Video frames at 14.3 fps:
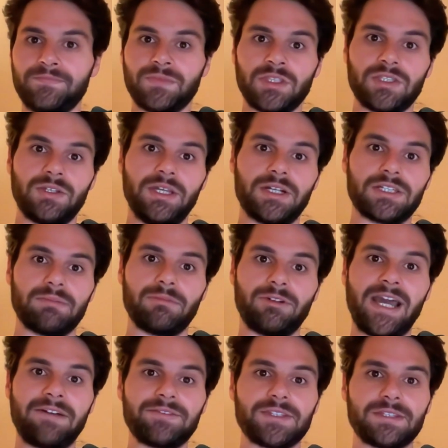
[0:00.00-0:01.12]
So here are some
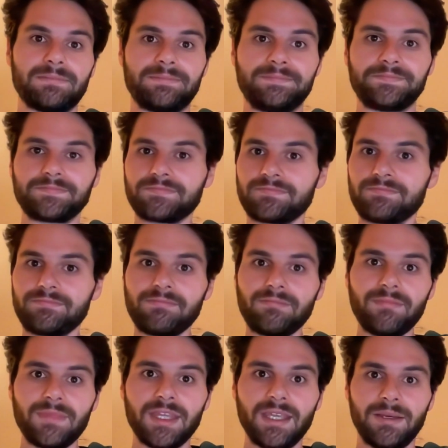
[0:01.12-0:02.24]
graphs.
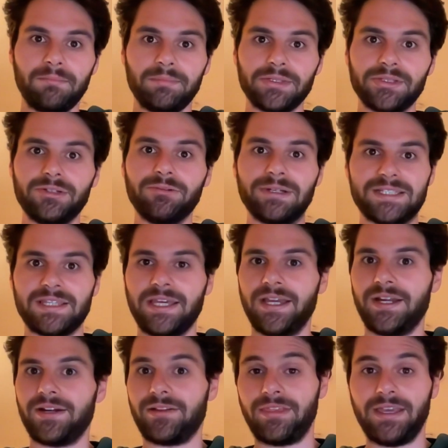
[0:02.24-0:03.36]
Blue is
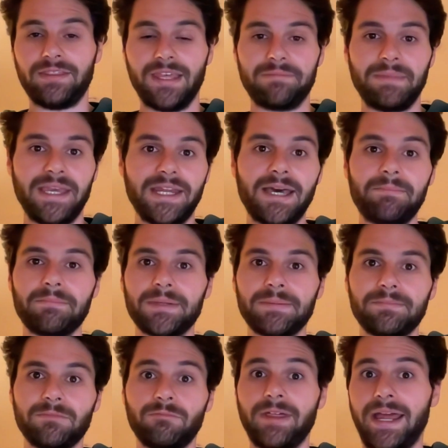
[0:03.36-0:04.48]
their thing they made up
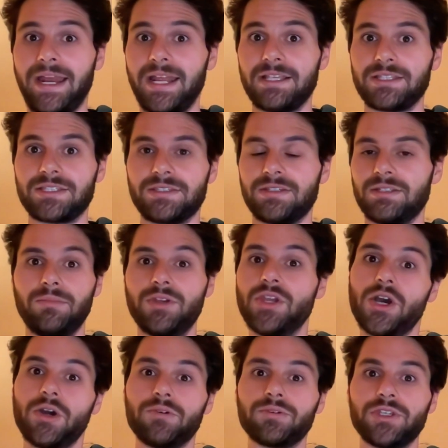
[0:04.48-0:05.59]
that has
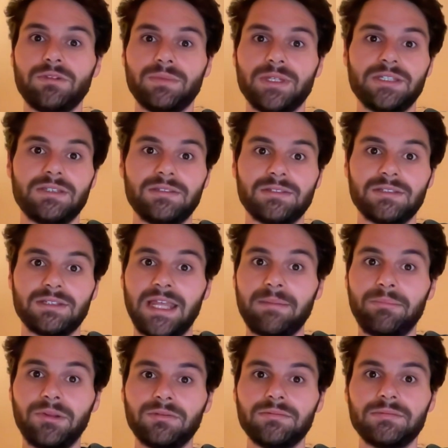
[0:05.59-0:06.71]
no human
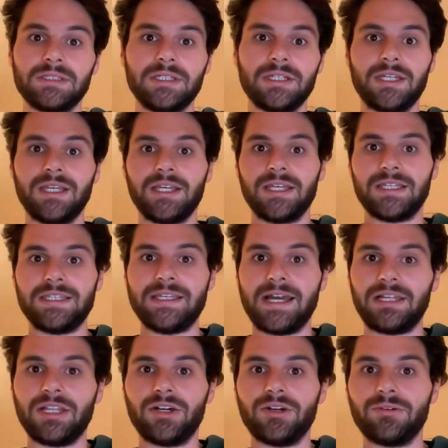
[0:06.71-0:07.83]
label.
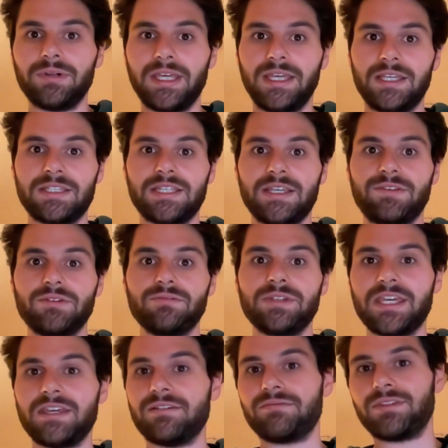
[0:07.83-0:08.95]
Yellow is if you
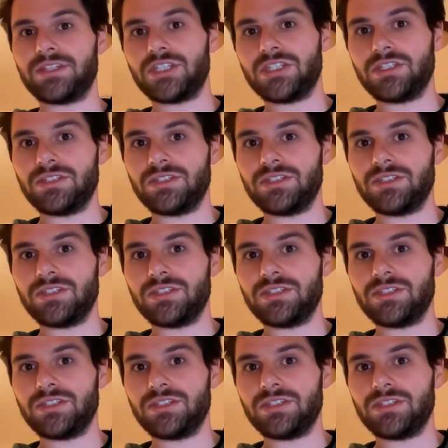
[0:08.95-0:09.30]
give this